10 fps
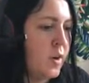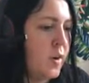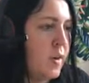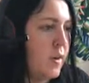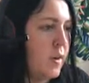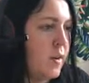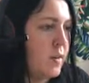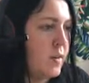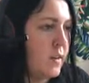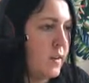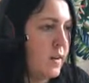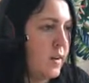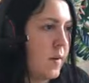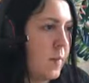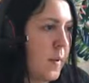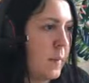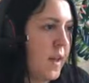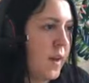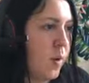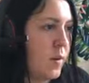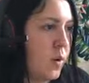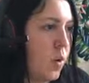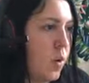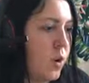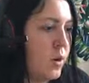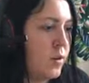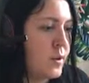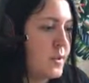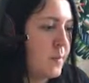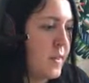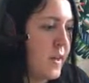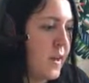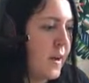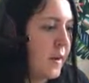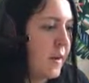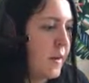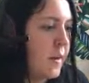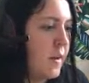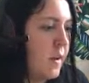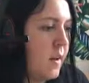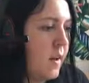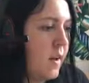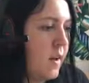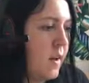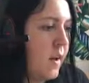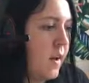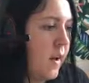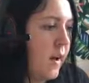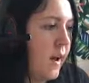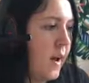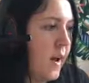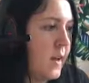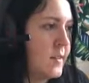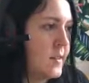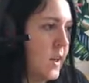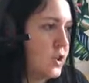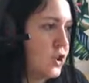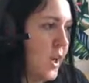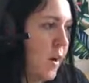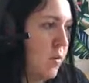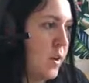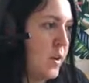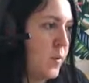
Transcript: that can maybe like go in the corner or something. And a shower,